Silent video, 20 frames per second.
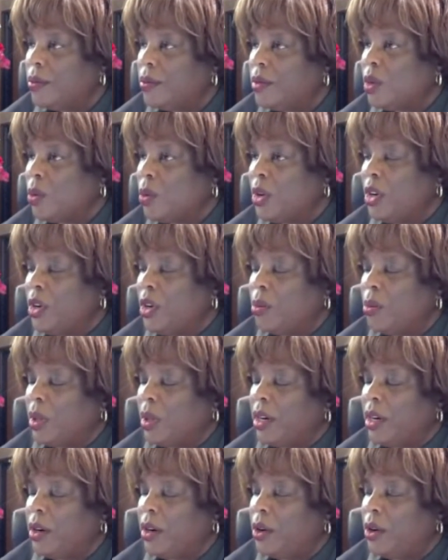So what are you
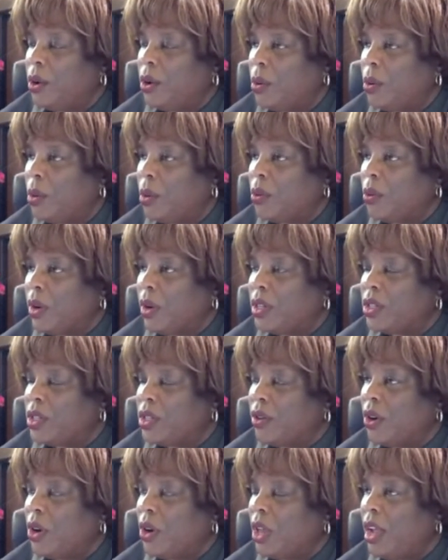planning on doing with the rest of
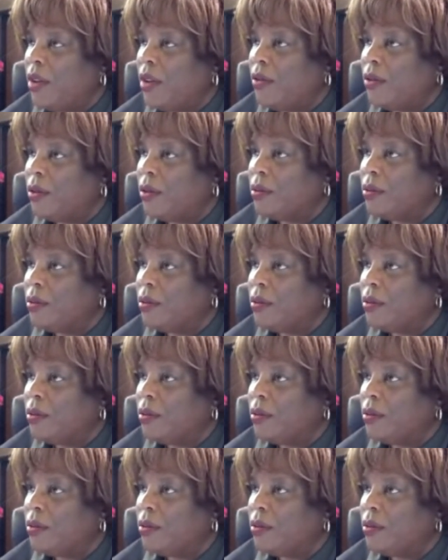your life?